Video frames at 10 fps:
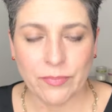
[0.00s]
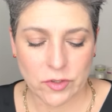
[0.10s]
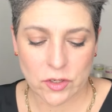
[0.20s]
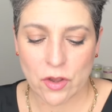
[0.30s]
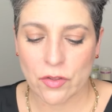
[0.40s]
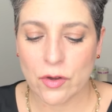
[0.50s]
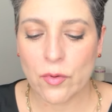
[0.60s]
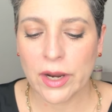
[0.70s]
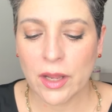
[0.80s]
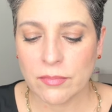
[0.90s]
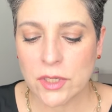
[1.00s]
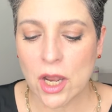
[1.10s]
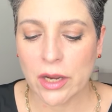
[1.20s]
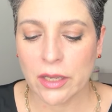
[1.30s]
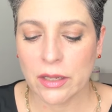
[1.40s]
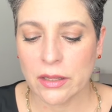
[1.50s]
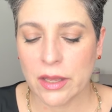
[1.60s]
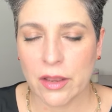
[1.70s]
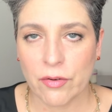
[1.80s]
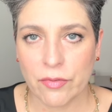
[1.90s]
so the one I'm talking that
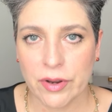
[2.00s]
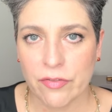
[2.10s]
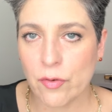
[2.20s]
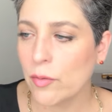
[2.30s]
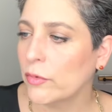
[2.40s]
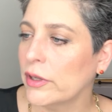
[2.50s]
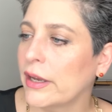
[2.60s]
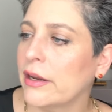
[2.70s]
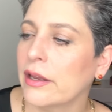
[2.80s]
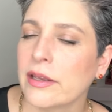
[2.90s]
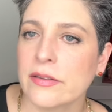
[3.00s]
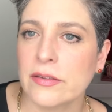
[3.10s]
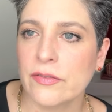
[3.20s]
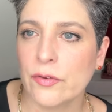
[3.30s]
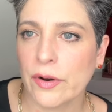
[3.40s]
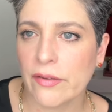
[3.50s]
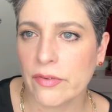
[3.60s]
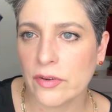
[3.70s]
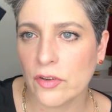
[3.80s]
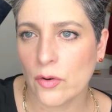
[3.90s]
they reformulating is the
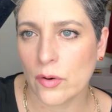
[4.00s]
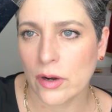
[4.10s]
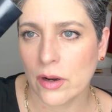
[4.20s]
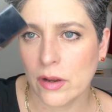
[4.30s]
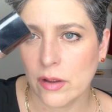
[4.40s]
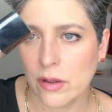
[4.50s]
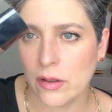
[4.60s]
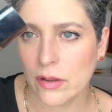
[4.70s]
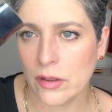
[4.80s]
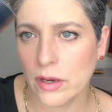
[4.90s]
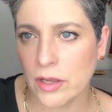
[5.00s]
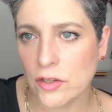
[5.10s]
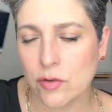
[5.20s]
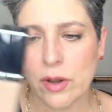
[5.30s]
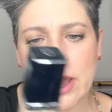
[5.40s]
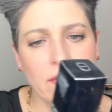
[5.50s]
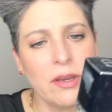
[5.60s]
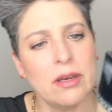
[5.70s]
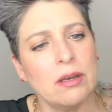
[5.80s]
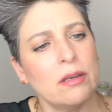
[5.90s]
Forever Dior and I do have
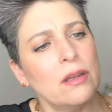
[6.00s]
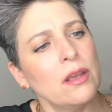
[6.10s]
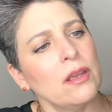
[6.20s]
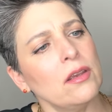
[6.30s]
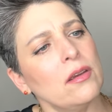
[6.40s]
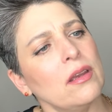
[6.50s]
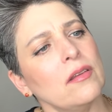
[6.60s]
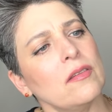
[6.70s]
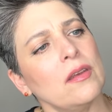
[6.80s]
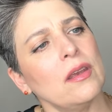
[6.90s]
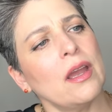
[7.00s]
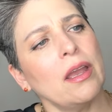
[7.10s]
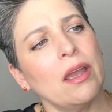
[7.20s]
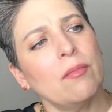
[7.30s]
it. And you can see I